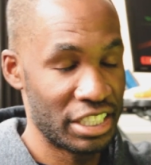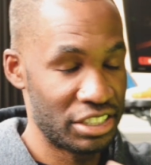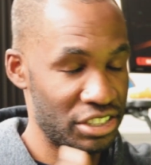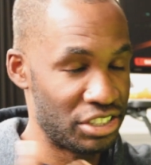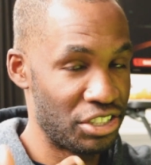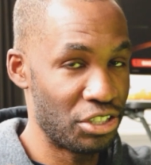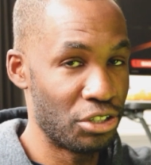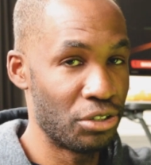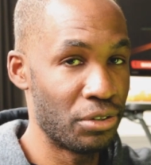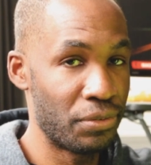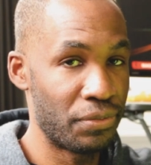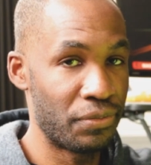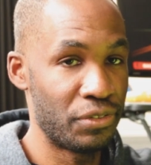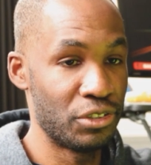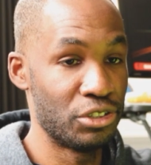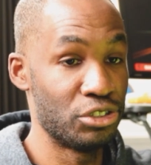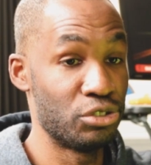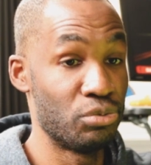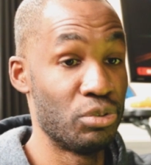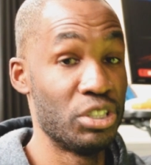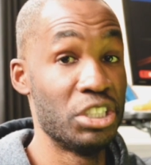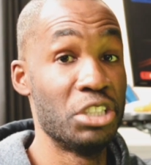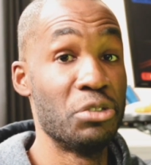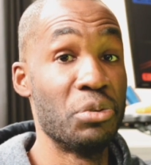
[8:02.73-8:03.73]
it still
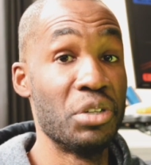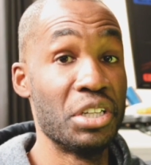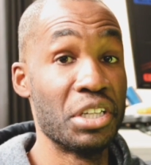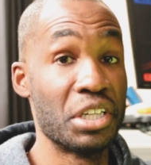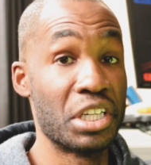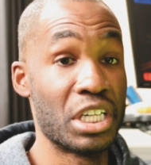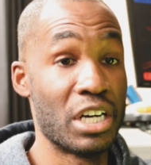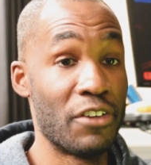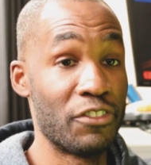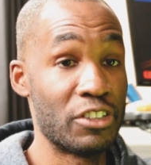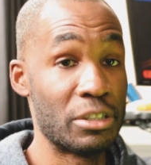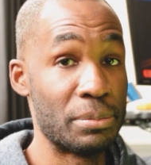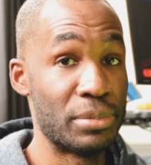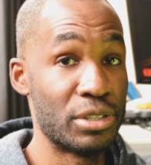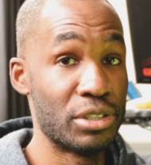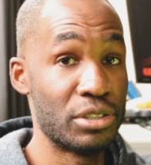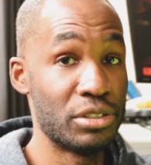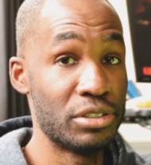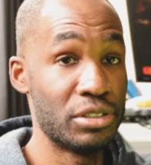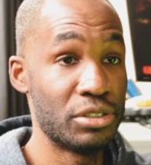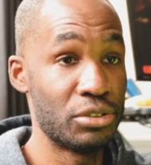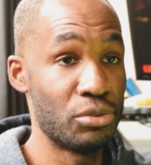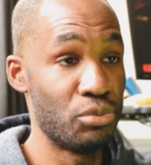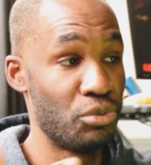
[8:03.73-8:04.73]
feels really
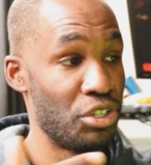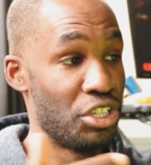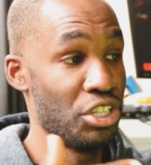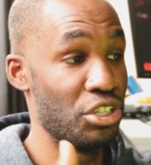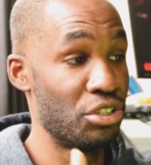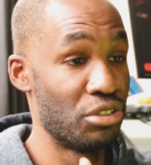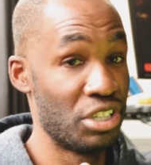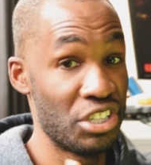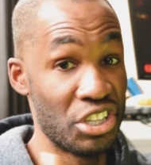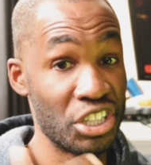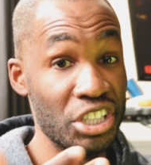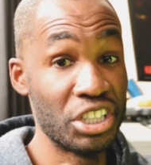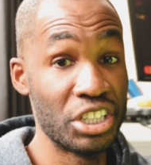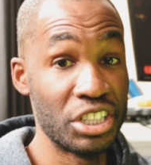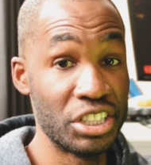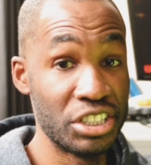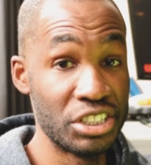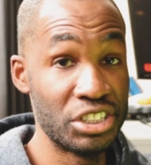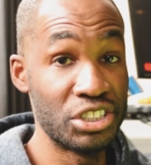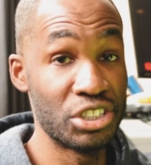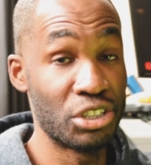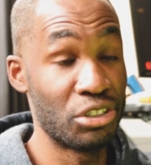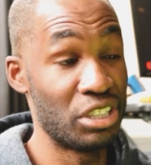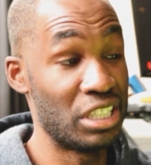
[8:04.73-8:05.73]
comfortable when you're in the
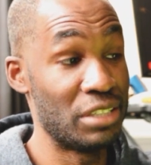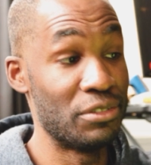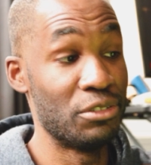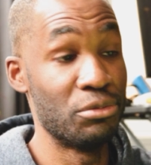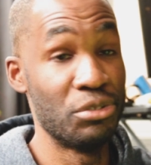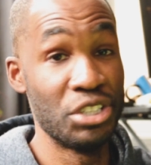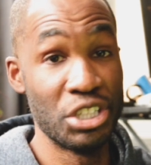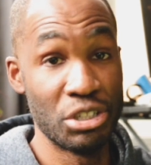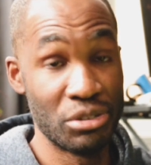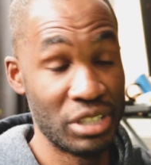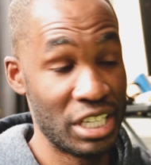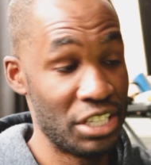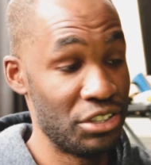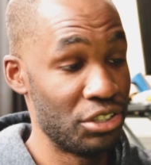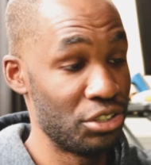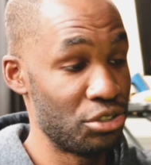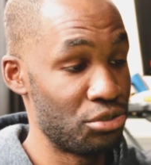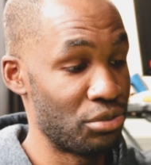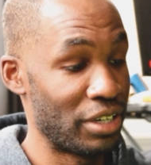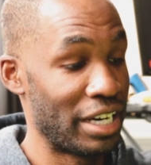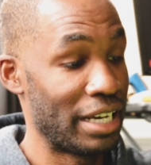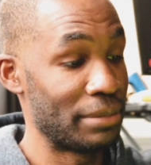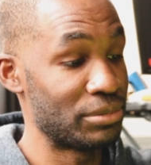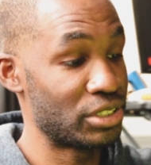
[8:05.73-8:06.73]
hoods or even when you're in the
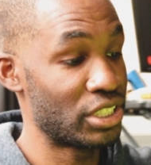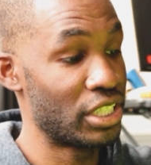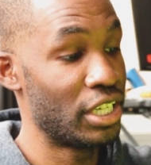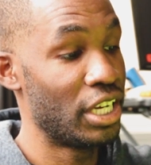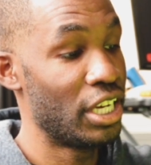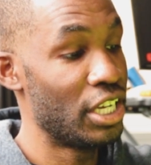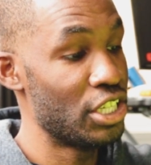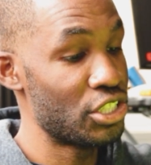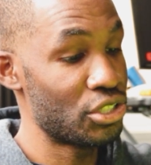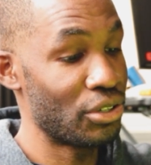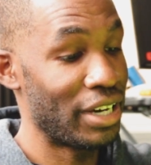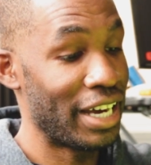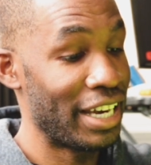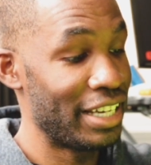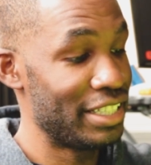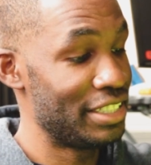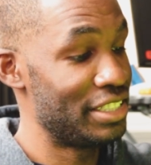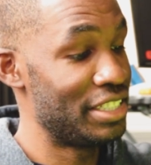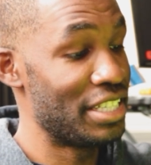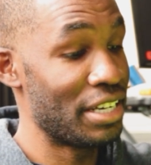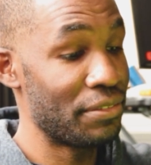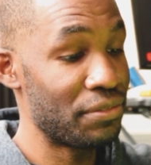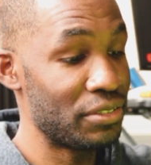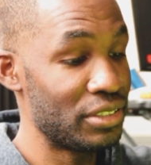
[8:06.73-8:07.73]
drops. So I
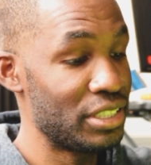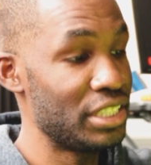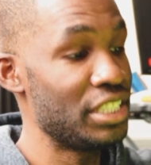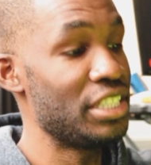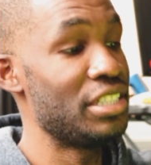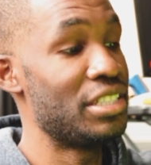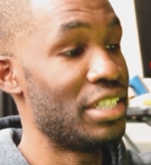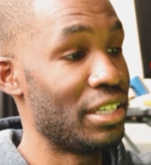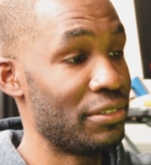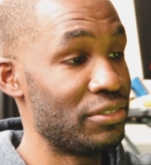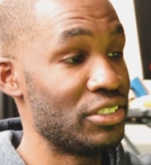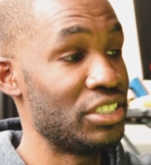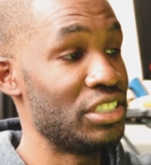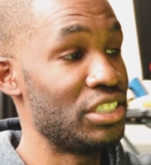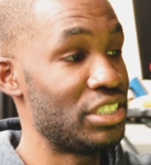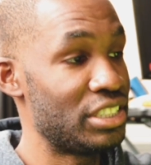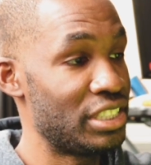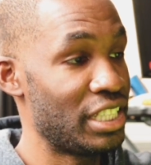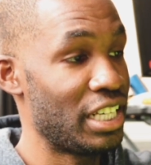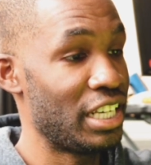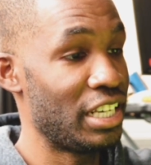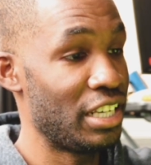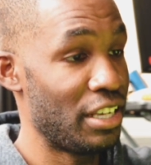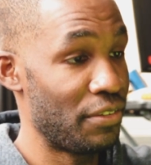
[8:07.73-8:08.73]
definitely
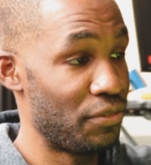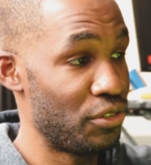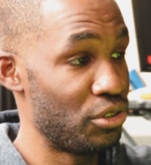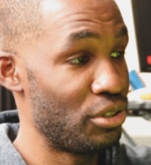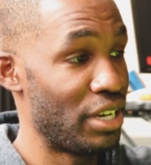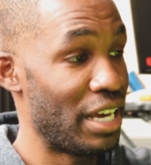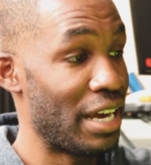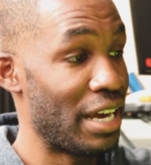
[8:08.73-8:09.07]
say if you